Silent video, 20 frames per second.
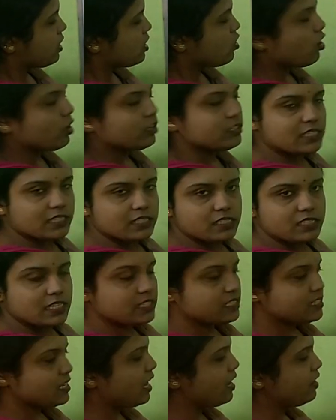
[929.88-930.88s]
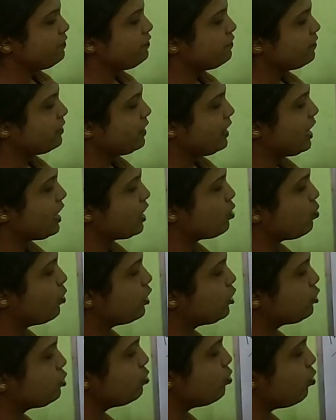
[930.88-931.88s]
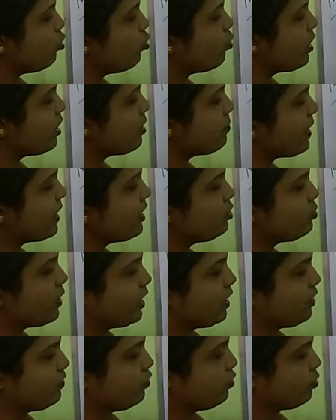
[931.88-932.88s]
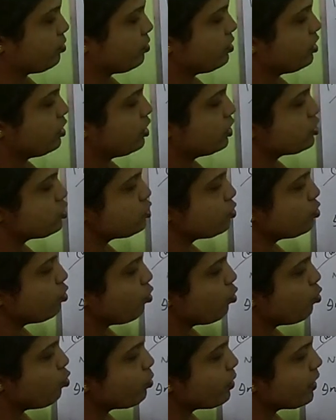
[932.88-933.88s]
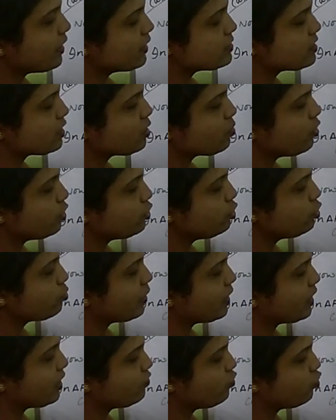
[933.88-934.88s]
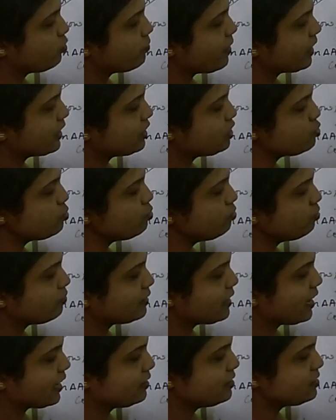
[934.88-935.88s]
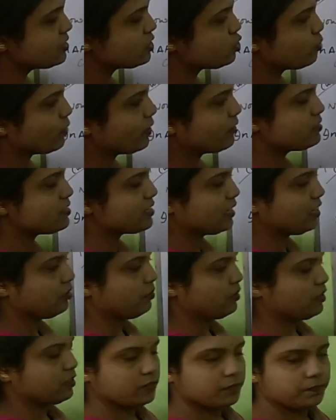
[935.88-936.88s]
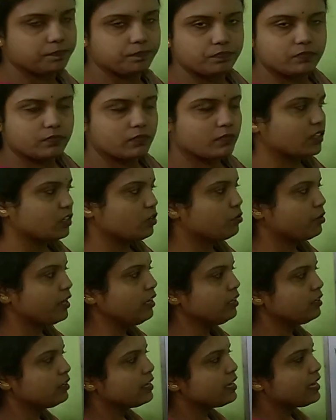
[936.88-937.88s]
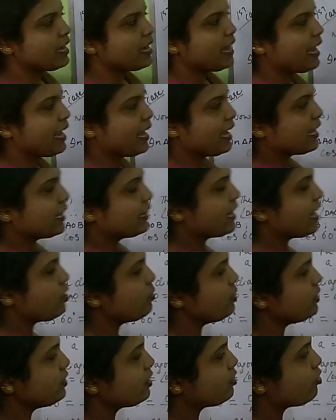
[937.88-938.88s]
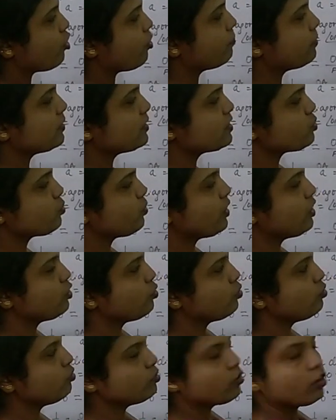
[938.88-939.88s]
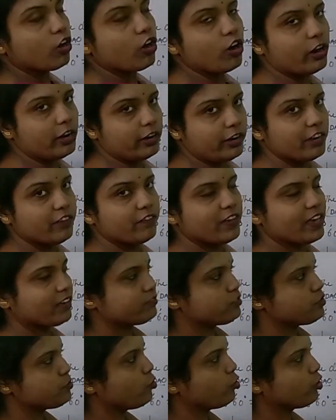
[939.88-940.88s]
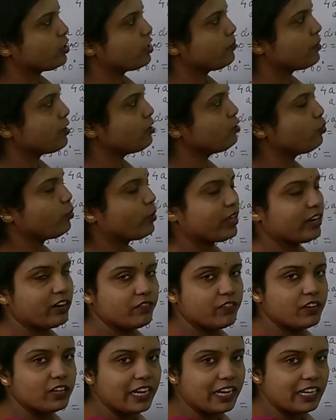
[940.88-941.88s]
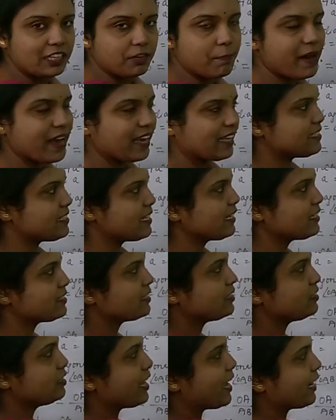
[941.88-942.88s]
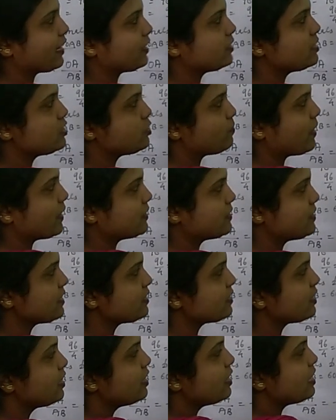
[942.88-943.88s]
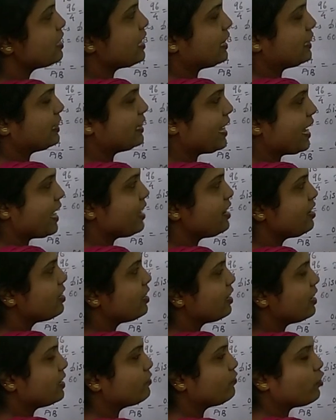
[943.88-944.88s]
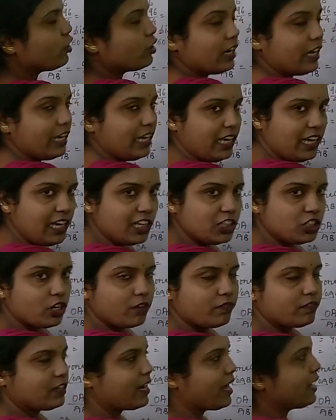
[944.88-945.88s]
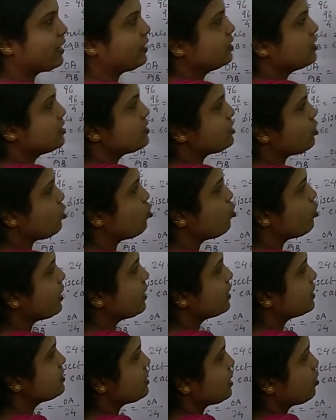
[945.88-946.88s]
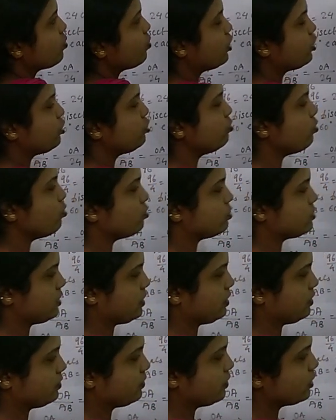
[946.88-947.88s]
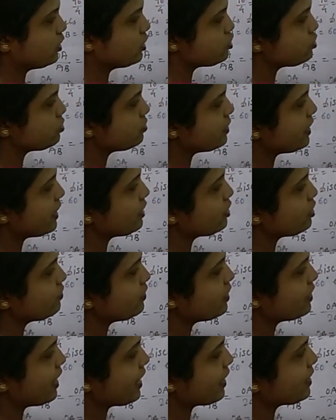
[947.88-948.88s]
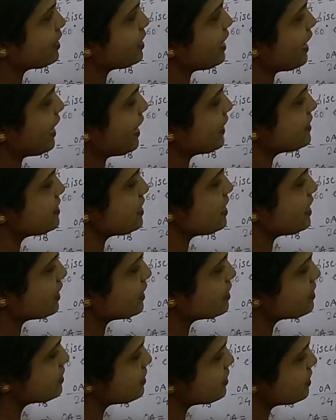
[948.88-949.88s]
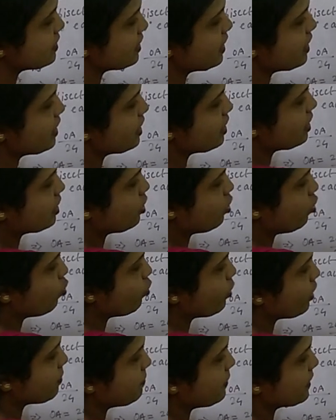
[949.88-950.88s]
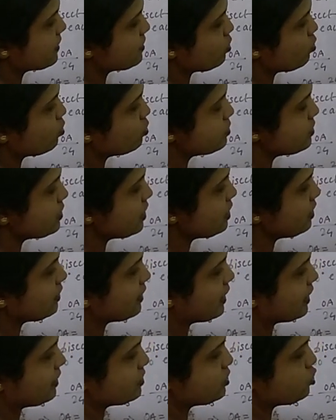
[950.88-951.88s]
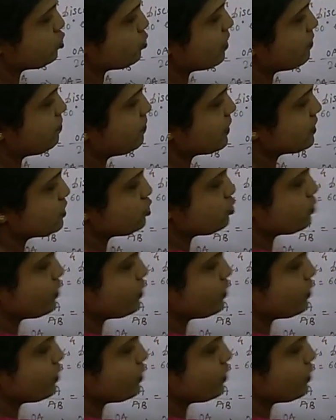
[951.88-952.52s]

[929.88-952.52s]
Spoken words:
cos 60 is half, equal to OA by 24. So OA is equal to 24 by 2, that is 12 centimeter. Okay. Now in the rhombus we know, already we have spoken about wherever it bisects, the diagonals bisect, there for each of the diagonals OA is equal to OC. So the length of the diagonal AC is OA plus OC, that is 12 plus